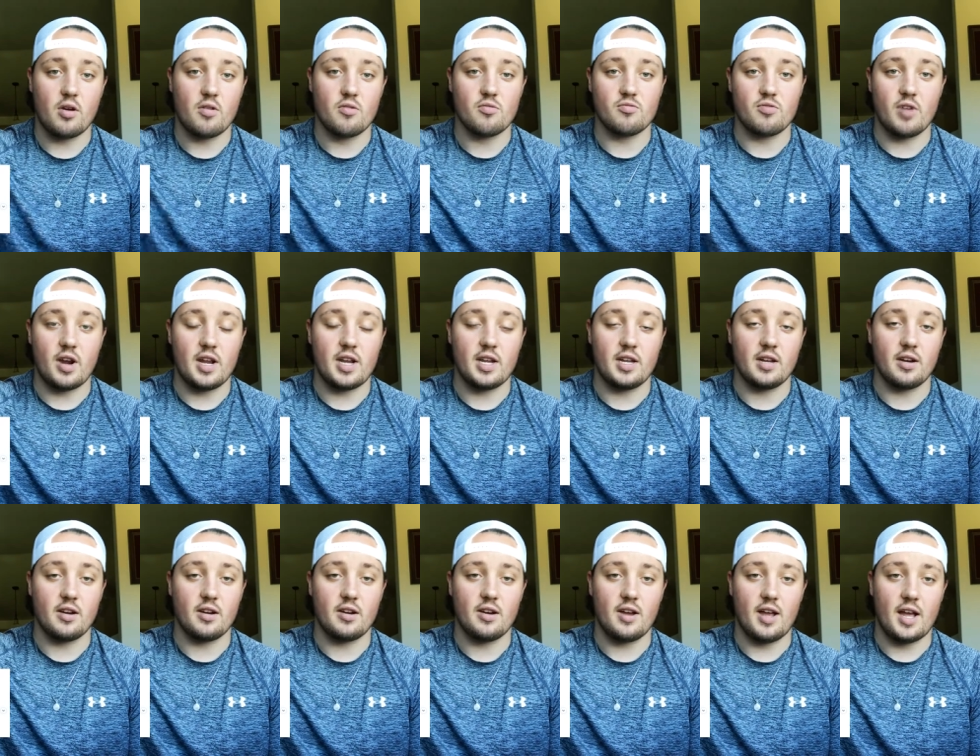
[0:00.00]
right
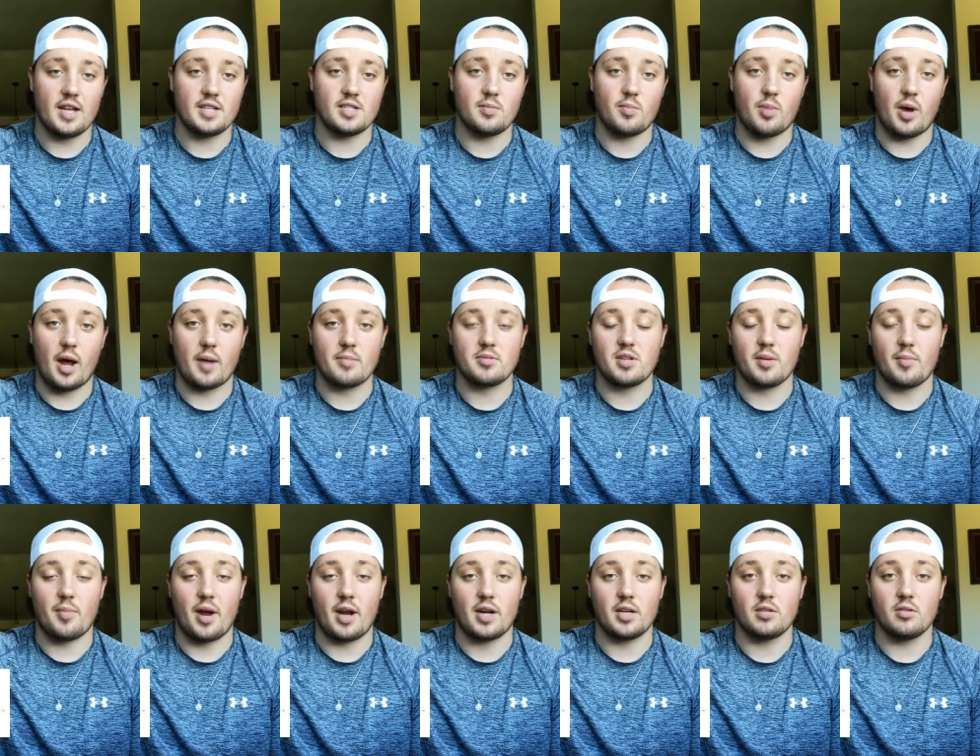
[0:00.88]
here as it pops up
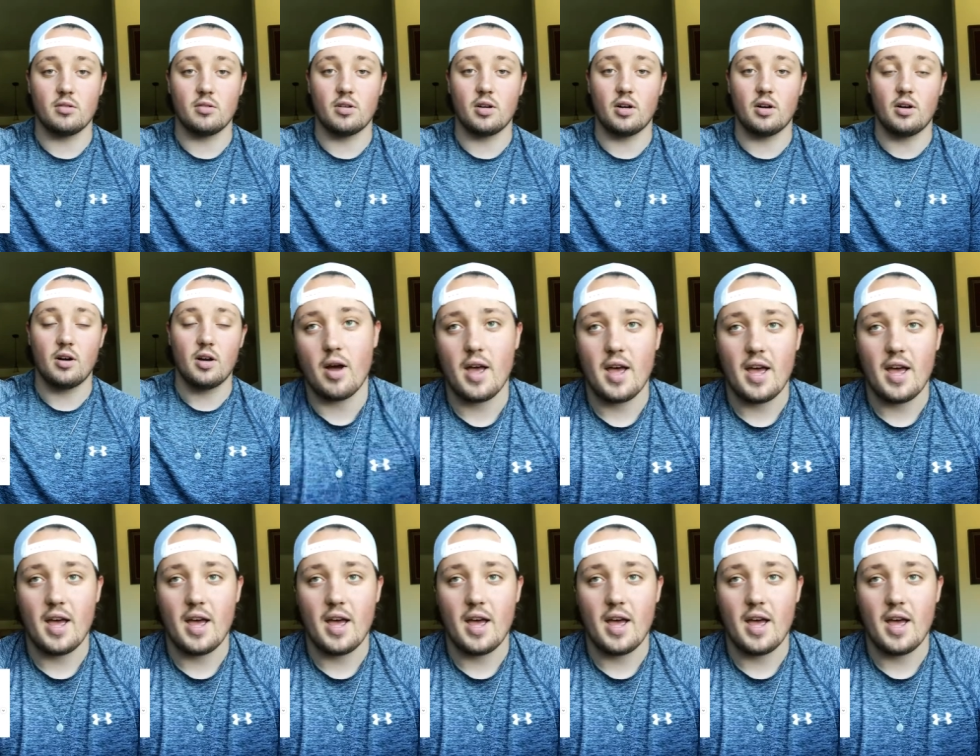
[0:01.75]
on Google.